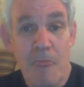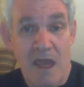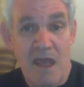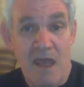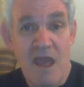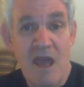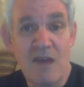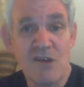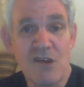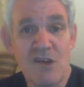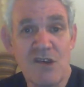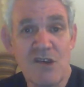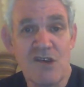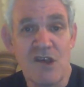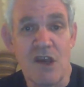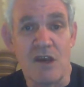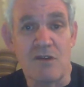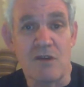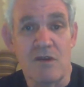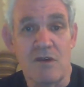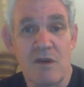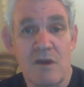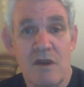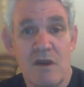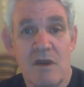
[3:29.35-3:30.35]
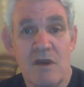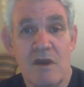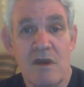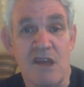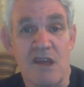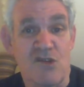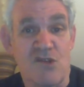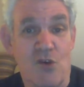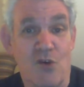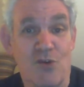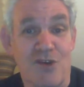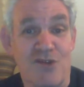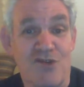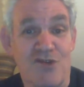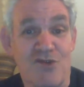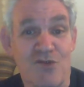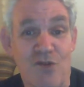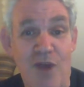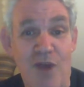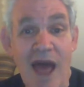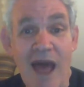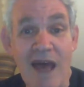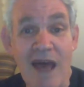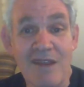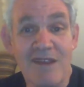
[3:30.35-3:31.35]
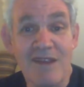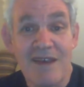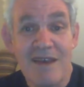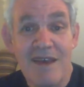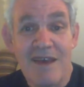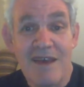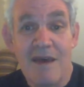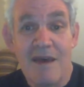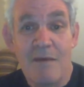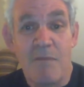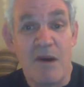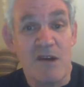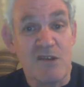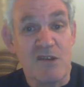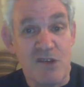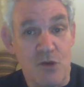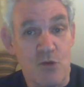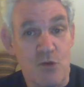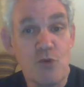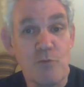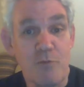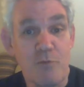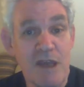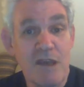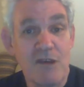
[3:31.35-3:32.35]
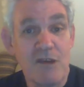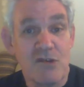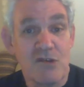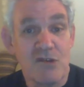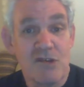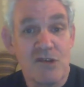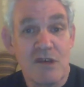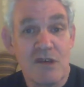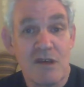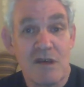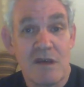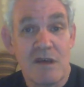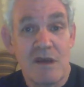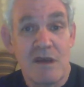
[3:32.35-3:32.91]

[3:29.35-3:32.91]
Yes, he said, it's not a Strad, but it's a good piece.